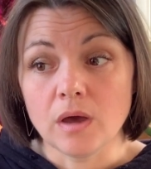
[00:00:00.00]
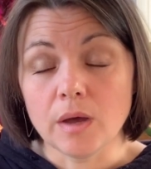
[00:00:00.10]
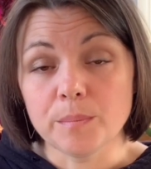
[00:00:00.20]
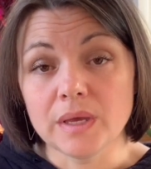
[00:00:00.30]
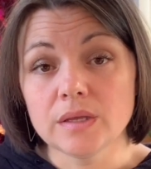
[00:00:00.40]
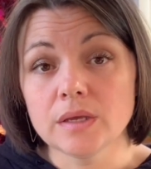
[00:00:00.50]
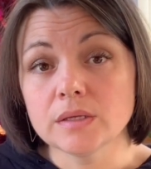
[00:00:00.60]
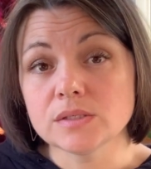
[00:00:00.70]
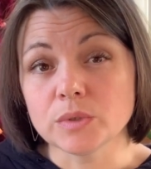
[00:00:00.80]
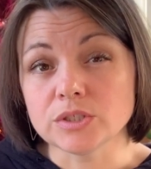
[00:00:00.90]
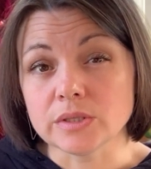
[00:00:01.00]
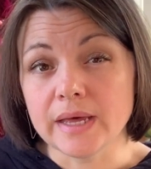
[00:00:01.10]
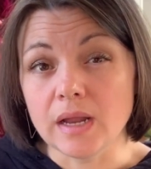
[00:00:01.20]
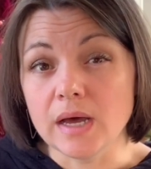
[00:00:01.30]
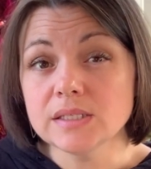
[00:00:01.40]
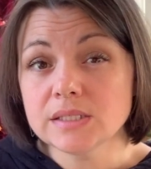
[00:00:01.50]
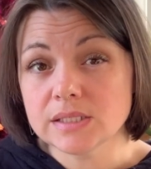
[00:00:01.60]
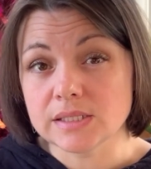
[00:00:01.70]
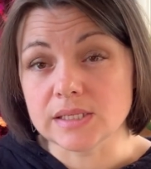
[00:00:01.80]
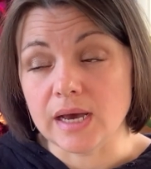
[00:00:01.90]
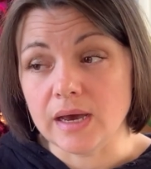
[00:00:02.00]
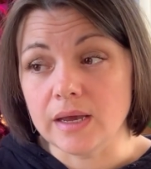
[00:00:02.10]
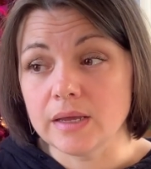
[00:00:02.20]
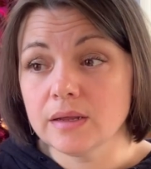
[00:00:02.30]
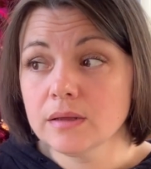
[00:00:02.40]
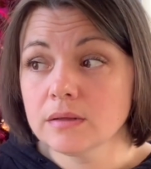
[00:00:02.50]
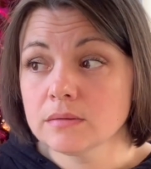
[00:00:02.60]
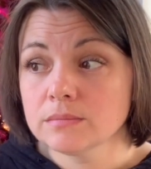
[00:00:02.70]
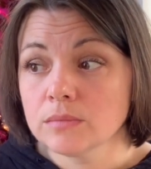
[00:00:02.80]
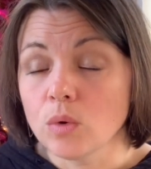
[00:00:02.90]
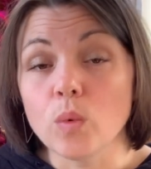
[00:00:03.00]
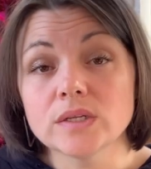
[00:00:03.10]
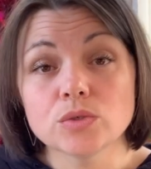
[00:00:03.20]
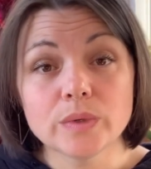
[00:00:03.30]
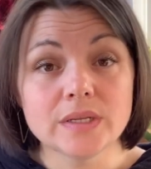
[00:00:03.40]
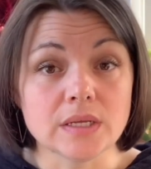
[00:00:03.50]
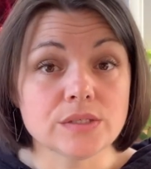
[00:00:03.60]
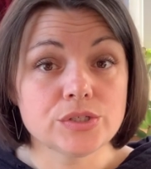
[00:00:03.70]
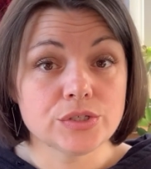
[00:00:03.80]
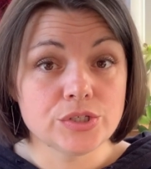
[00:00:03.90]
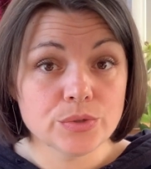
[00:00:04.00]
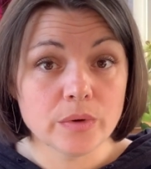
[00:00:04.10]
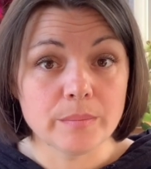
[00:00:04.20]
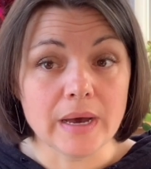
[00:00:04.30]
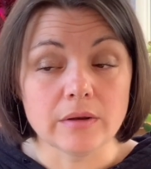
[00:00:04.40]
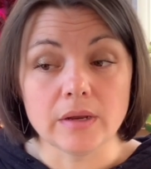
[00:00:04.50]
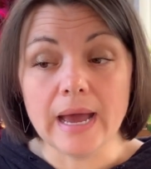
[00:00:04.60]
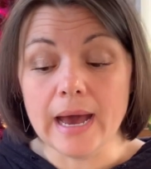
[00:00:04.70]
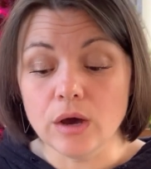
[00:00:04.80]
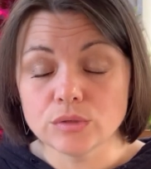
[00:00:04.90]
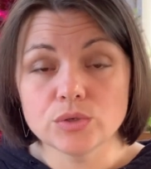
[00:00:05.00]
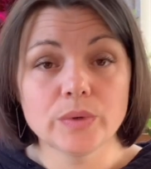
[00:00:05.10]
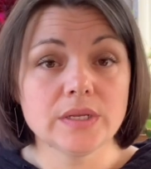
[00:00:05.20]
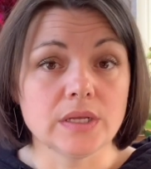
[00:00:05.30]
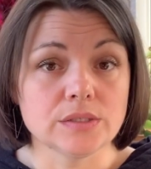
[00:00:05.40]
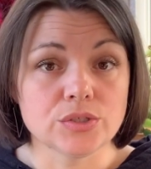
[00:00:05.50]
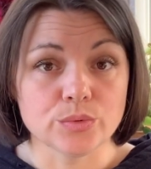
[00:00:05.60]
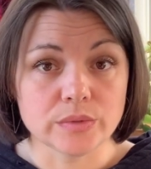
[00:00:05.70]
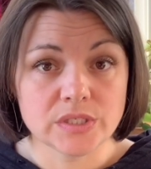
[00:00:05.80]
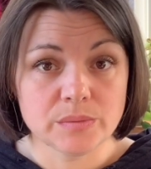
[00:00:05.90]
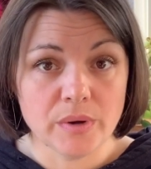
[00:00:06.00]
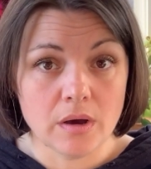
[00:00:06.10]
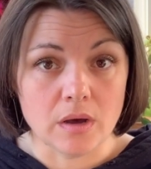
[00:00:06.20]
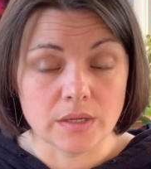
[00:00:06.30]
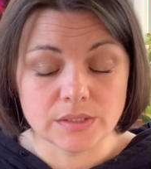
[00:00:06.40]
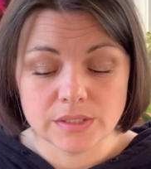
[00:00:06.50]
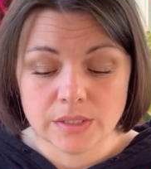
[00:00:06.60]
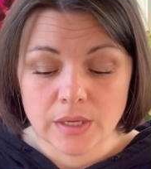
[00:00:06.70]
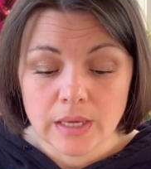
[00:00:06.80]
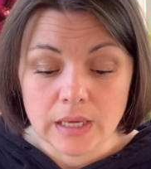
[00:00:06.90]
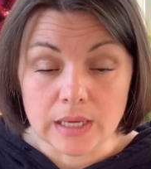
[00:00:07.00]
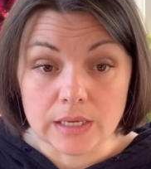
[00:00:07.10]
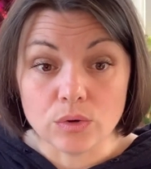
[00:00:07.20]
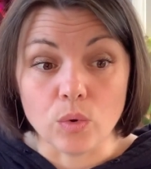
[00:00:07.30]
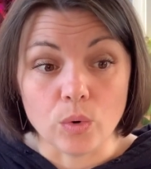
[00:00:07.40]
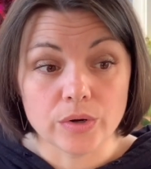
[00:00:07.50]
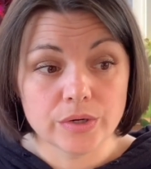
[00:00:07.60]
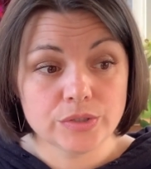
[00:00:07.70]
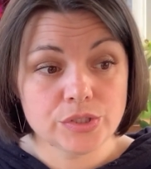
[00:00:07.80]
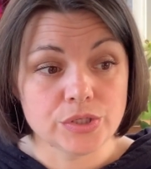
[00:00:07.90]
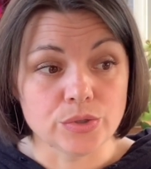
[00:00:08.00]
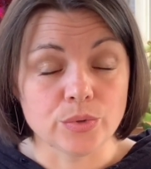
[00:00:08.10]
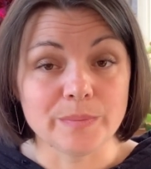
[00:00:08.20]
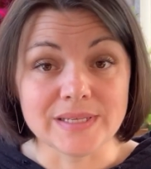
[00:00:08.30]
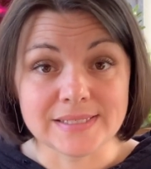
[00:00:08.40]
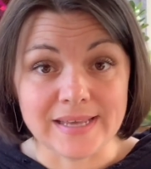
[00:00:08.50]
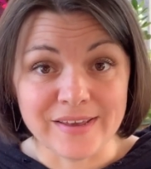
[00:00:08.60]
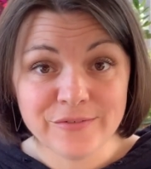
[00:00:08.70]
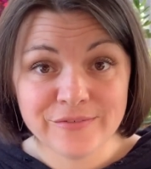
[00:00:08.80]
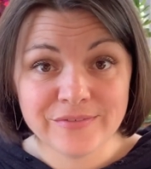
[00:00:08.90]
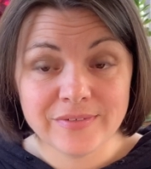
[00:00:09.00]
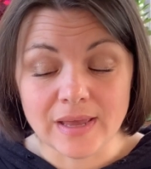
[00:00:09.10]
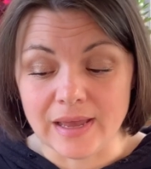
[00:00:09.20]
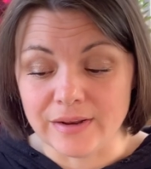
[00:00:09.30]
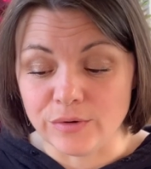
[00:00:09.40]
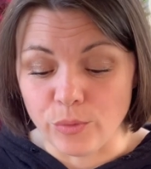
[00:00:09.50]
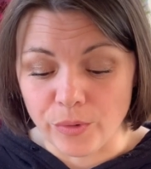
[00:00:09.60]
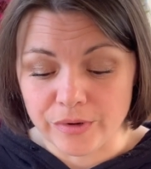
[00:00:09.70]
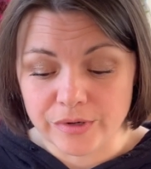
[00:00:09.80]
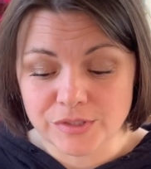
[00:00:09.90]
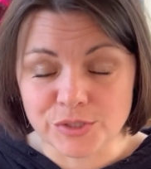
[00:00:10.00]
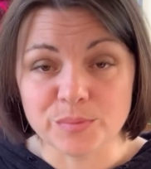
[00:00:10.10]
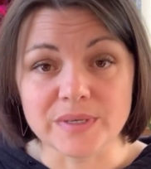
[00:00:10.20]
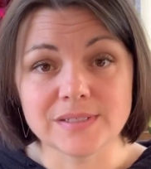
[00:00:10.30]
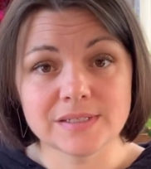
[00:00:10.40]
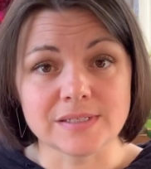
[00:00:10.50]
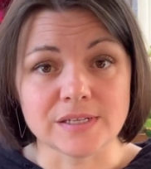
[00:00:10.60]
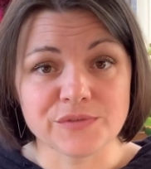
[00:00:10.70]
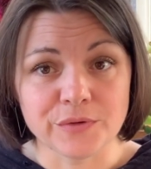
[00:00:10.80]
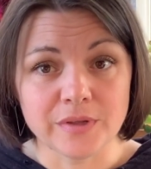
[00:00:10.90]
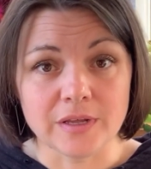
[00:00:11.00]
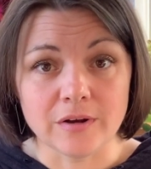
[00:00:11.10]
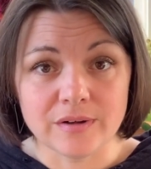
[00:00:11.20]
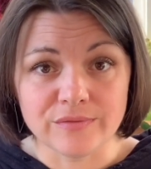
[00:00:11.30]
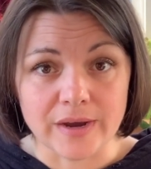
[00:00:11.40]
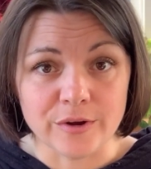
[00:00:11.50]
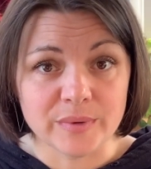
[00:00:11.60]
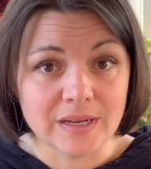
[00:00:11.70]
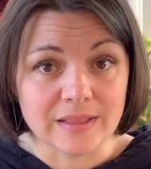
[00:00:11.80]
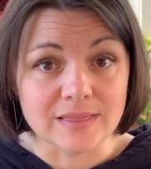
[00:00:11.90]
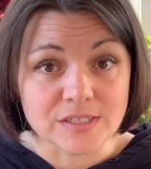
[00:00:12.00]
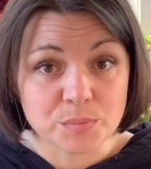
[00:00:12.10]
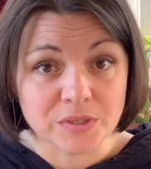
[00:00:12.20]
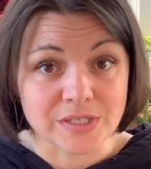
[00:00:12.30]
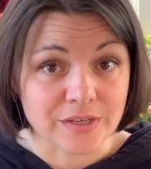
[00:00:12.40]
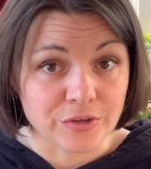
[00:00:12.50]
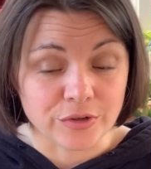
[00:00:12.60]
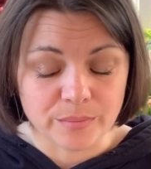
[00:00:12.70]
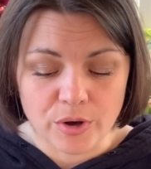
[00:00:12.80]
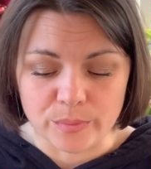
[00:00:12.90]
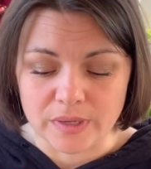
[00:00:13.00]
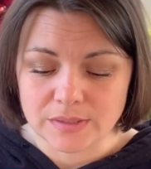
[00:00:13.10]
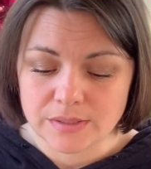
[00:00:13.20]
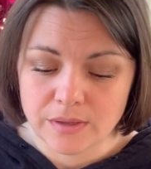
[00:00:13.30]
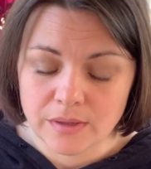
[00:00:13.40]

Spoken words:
opinions which let us decide, what do we need to do about it? How do we need to respond in order to be safe and in order to be successful in our environment in this particular moment?